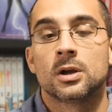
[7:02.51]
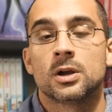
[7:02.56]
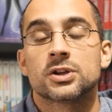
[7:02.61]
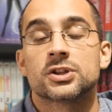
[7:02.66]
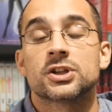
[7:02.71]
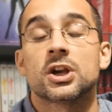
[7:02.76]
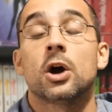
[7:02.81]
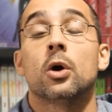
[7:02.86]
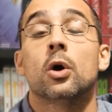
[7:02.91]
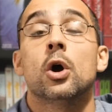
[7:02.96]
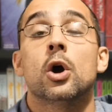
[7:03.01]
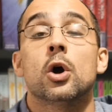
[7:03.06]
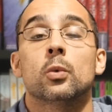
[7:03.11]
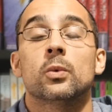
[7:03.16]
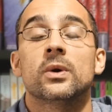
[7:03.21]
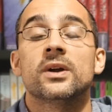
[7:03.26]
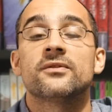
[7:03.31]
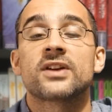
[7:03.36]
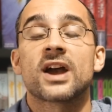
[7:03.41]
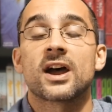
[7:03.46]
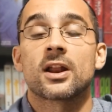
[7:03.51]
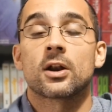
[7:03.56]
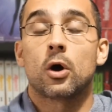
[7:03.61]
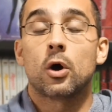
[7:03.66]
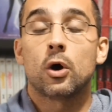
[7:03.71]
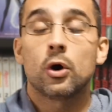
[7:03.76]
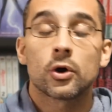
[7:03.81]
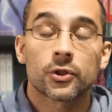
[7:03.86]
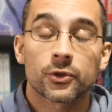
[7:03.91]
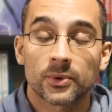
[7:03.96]
So we've got
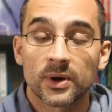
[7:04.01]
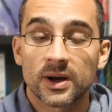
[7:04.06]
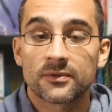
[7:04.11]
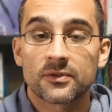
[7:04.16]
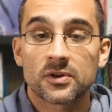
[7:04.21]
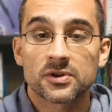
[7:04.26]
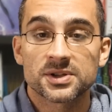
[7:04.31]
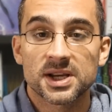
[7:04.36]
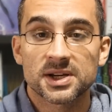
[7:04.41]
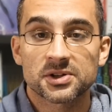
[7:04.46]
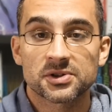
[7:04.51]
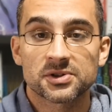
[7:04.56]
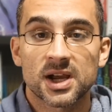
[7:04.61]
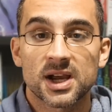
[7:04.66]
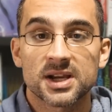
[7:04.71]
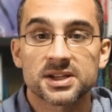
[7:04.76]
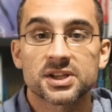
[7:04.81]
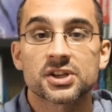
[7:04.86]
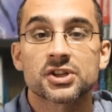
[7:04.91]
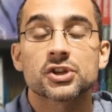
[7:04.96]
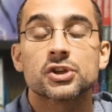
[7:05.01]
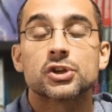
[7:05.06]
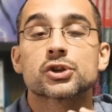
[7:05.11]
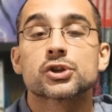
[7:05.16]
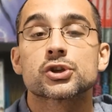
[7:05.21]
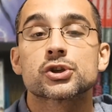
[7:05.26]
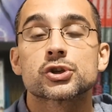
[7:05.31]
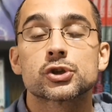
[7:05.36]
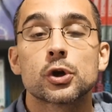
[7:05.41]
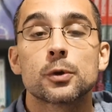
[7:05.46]
all three of those exercises,
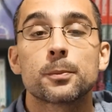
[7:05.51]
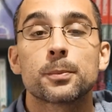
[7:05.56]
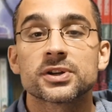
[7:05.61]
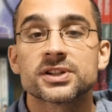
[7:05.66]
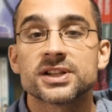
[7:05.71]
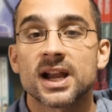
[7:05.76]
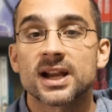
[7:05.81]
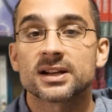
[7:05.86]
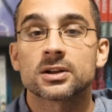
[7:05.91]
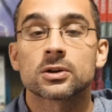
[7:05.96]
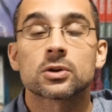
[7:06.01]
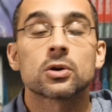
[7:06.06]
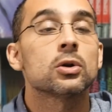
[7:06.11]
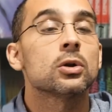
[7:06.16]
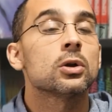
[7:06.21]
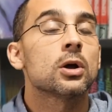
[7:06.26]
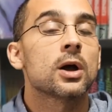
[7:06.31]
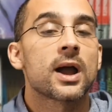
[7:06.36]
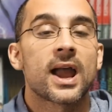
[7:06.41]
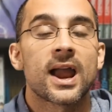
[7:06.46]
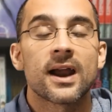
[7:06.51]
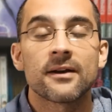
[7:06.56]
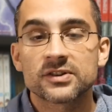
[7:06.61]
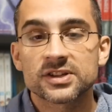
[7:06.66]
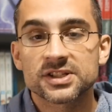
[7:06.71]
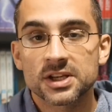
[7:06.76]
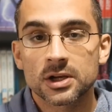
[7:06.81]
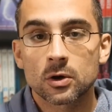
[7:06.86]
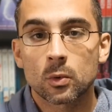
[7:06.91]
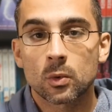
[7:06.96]
super technical, every
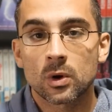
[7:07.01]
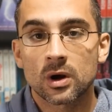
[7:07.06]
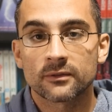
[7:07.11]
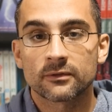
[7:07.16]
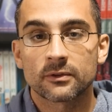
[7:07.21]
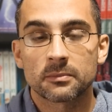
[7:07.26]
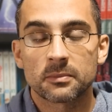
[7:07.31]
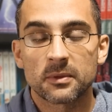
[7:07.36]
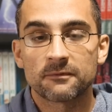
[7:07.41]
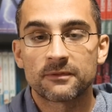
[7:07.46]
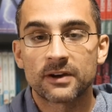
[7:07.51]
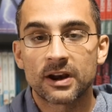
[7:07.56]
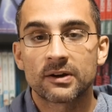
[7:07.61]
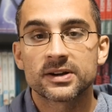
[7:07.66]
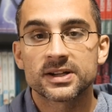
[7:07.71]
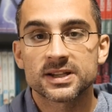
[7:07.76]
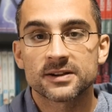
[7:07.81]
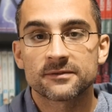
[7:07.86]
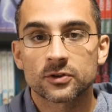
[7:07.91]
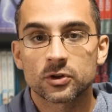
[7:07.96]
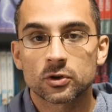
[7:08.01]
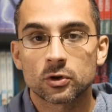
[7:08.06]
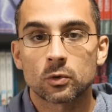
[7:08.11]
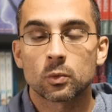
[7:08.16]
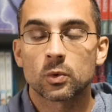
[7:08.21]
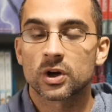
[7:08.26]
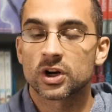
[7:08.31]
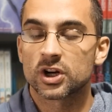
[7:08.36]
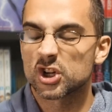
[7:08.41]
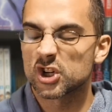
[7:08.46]
single one of them. They're very
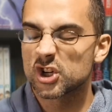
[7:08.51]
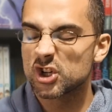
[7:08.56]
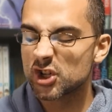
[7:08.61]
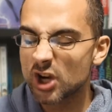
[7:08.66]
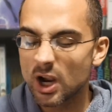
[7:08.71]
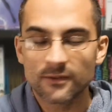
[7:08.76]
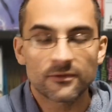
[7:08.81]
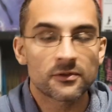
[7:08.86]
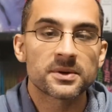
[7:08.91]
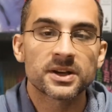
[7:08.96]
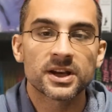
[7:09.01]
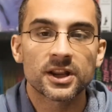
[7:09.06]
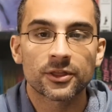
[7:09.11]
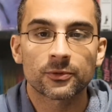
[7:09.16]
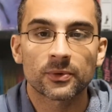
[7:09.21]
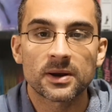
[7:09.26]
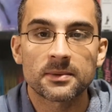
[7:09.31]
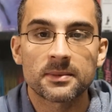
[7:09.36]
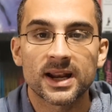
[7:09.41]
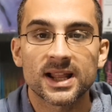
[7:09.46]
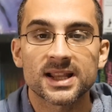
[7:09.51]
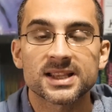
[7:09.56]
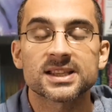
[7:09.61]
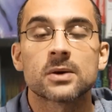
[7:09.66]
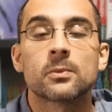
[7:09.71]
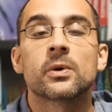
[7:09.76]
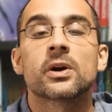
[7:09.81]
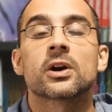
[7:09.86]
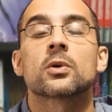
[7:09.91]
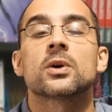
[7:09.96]
difficult. We're going to shove them into three minutes
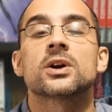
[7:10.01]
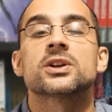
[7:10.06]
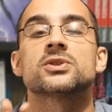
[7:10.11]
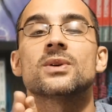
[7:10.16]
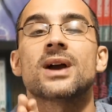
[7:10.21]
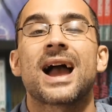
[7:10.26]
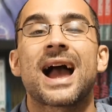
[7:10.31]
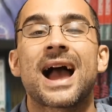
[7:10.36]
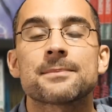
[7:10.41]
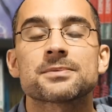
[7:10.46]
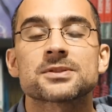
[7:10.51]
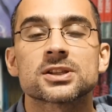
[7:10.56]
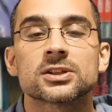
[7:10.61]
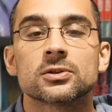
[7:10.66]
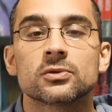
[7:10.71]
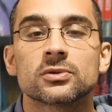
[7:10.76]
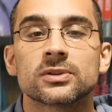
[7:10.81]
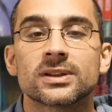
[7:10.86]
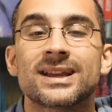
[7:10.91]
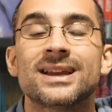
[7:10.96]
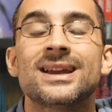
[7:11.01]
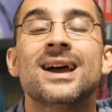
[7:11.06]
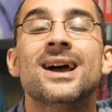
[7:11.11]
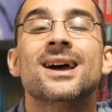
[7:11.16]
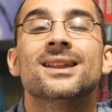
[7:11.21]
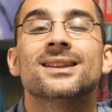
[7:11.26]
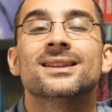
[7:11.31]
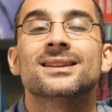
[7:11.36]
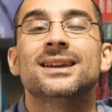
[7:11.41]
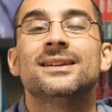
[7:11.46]
and we are going to absolutely
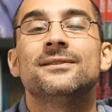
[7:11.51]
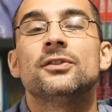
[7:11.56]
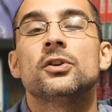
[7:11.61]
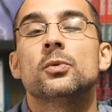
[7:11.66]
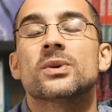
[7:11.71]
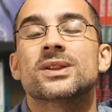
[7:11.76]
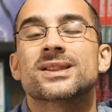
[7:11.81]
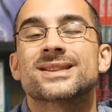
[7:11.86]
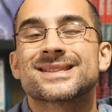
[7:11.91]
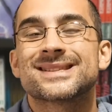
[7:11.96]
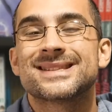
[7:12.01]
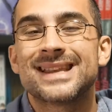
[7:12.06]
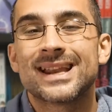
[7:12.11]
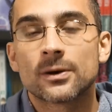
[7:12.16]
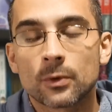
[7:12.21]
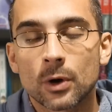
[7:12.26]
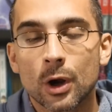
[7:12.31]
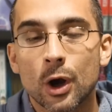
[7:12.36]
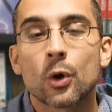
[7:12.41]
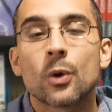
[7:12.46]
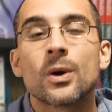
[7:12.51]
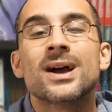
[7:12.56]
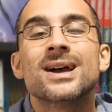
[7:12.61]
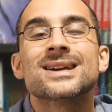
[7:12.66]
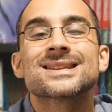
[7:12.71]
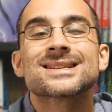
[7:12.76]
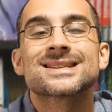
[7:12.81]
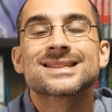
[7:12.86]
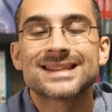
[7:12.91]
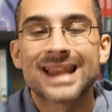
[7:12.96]
leave you with zero
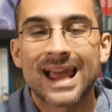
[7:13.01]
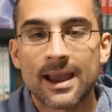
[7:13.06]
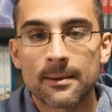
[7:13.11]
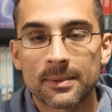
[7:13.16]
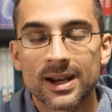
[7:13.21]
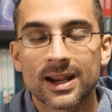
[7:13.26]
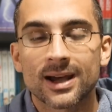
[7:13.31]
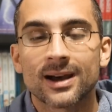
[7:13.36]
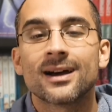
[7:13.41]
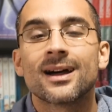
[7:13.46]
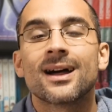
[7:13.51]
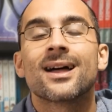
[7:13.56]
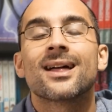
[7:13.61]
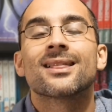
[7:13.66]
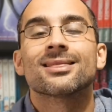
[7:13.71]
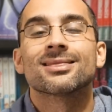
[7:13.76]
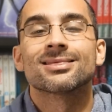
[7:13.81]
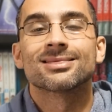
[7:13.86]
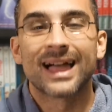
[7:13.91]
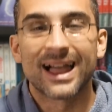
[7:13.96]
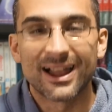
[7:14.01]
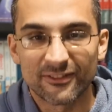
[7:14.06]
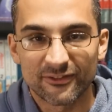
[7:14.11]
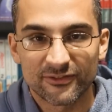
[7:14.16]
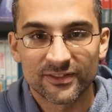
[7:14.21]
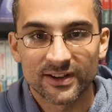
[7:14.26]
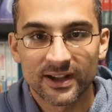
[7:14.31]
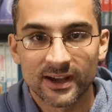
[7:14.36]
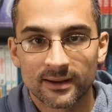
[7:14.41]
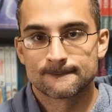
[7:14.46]
stamina
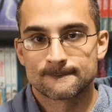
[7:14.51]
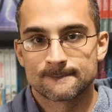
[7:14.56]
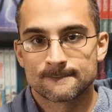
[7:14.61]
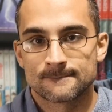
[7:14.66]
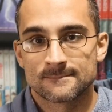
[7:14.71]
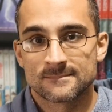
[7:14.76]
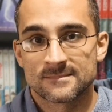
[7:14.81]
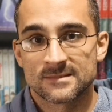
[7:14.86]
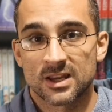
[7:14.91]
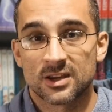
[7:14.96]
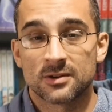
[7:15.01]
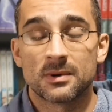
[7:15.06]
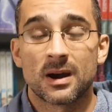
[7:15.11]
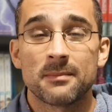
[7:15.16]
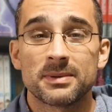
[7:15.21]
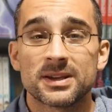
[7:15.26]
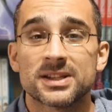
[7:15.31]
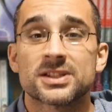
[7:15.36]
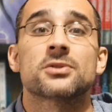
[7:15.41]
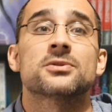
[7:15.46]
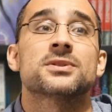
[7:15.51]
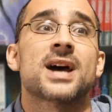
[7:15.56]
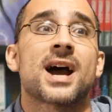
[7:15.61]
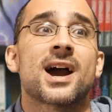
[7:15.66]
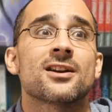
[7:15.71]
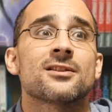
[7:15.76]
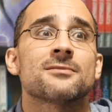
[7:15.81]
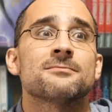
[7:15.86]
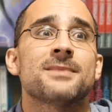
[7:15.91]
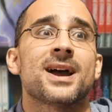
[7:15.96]
left. You might be so
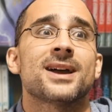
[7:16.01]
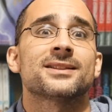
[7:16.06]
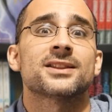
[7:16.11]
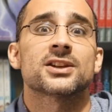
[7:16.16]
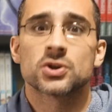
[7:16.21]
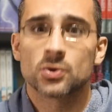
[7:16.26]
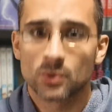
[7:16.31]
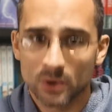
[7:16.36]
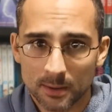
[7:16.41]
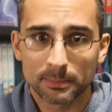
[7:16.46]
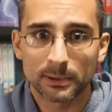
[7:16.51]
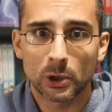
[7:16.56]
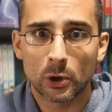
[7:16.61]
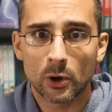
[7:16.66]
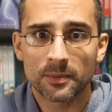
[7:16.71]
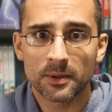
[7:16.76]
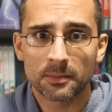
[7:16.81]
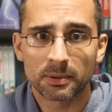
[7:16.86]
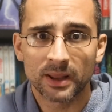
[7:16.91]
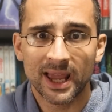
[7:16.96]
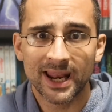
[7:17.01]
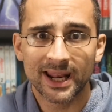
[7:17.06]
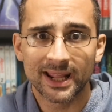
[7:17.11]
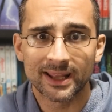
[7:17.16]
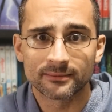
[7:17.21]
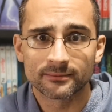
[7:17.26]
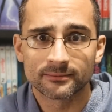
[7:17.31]
tired and mad that you want to blow up the planet.